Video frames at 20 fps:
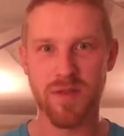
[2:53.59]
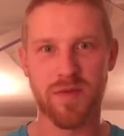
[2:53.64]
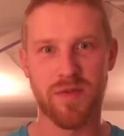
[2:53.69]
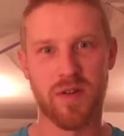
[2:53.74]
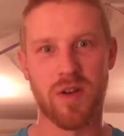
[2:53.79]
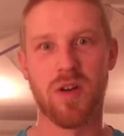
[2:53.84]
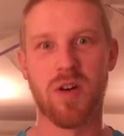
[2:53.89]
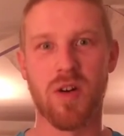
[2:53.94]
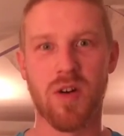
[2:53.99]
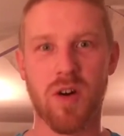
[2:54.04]

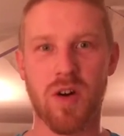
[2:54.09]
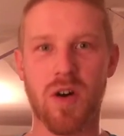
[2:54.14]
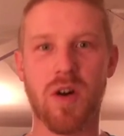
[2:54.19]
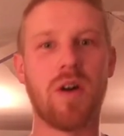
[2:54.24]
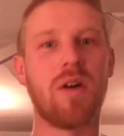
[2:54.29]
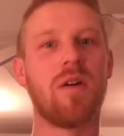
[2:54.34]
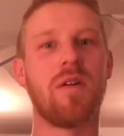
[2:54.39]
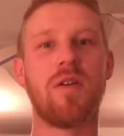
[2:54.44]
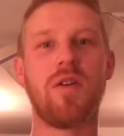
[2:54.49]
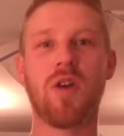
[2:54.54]

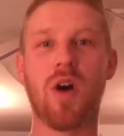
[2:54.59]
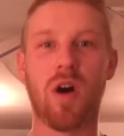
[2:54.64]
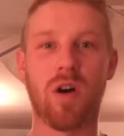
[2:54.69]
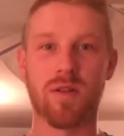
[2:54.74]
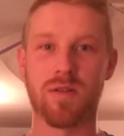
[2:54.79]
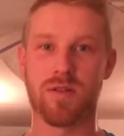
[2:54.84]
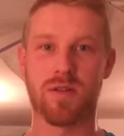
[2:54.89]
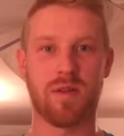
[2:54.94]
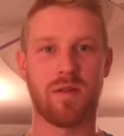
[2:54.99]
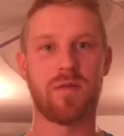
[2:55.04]
for
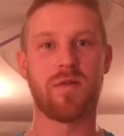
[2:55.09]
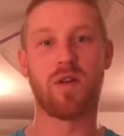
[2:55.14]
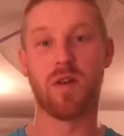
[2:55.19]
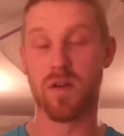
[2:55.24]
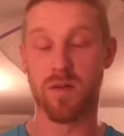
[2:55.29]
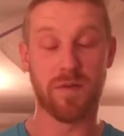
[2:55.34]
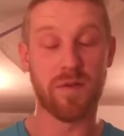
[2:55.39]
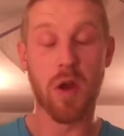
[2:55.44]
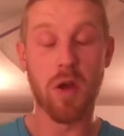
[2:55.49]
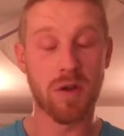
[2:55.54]

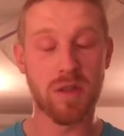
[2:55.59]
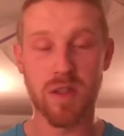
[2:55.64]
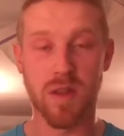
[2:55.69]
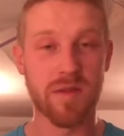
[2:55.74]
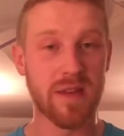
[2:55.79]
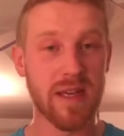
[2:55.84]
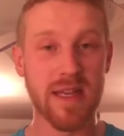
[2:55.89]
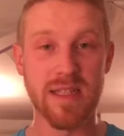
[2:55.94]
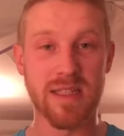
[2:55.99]
focus on